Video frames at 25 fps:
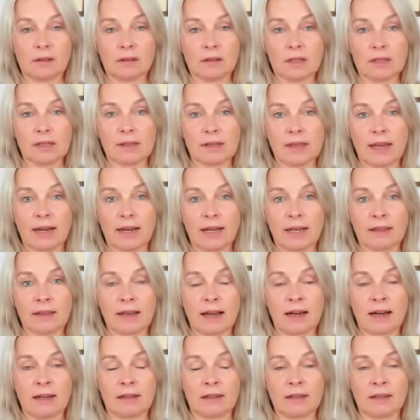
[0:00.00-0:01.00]
just letting
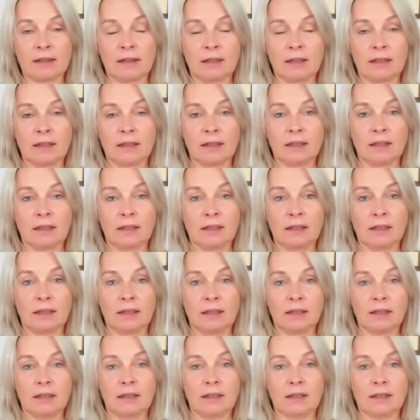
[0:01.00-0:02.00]
that
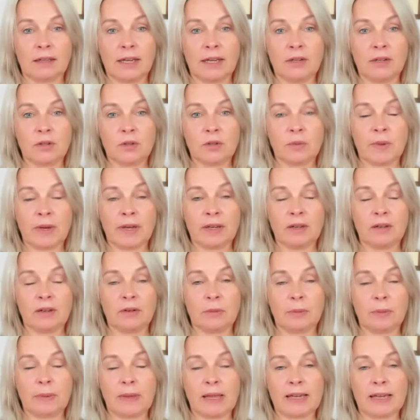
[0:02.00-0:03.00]
Archangel
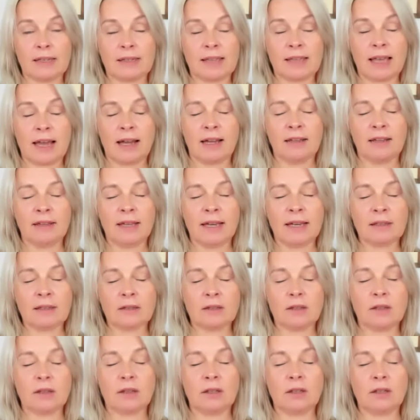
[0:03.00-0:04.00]
Michael place that. And
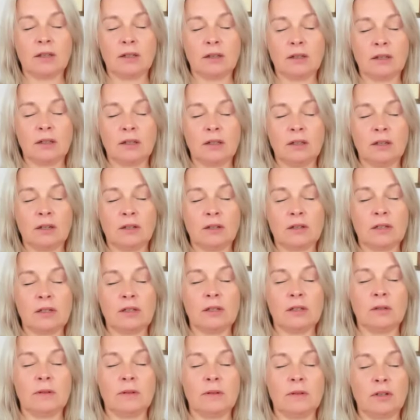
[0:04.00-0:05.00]
that's, you know,
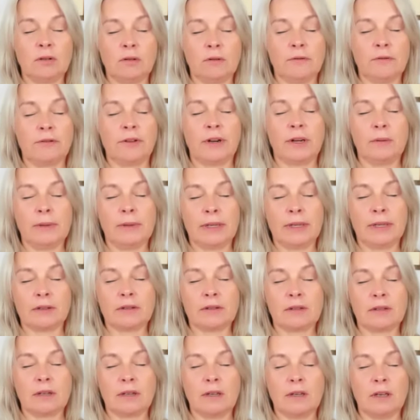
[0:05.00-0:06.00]
to do with your free
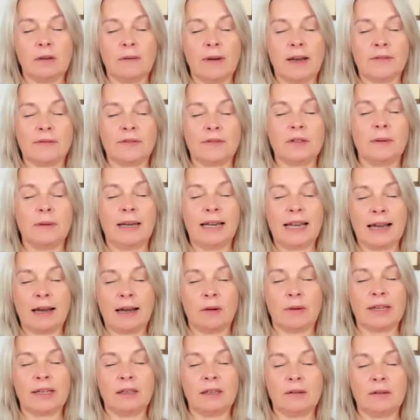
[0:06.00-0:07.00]
will. So you have to
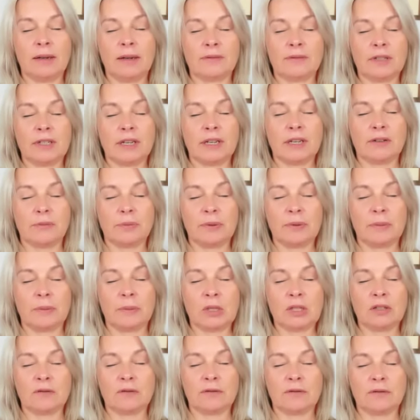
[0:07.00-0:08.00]
allow it. You have to give
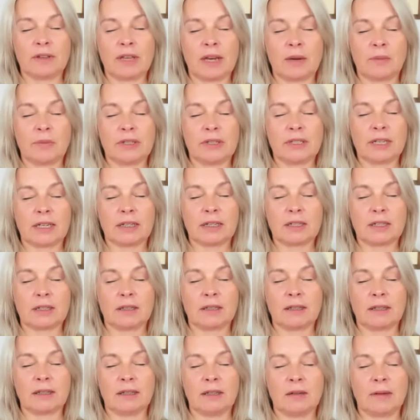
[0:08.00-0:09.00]
permission for that
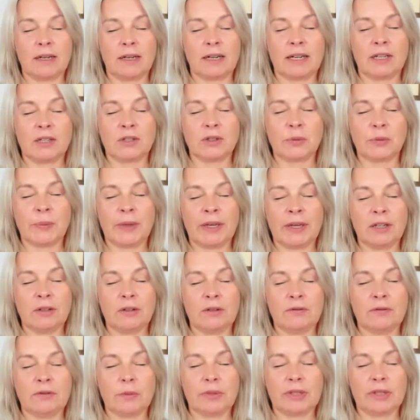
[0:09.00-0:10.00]
protection. Thank you, Archangel
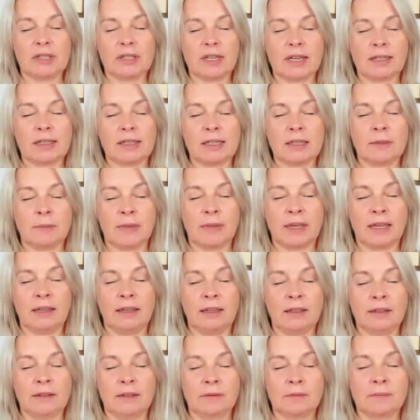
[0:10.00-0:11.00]
Michael, for protecting
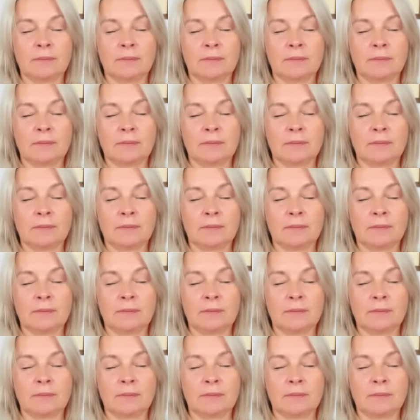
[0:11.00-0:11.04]
me